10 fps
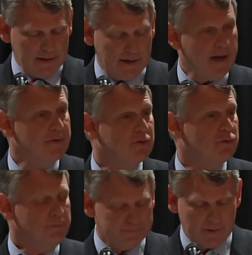In high
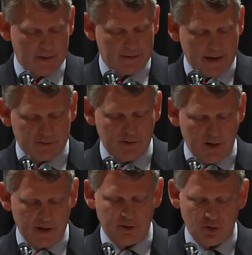school, Dr.
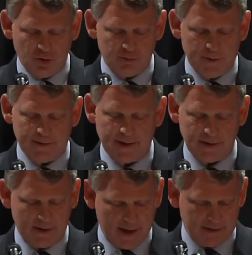Lund encouraged me to take
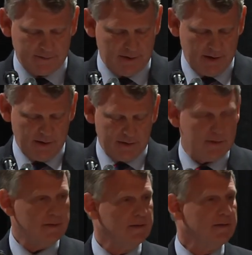a class
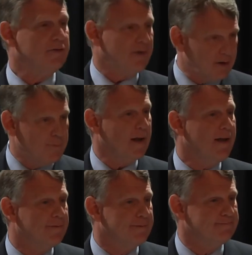that changed my
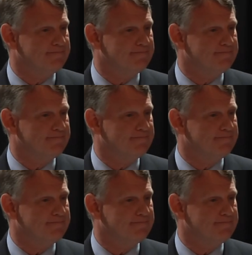life.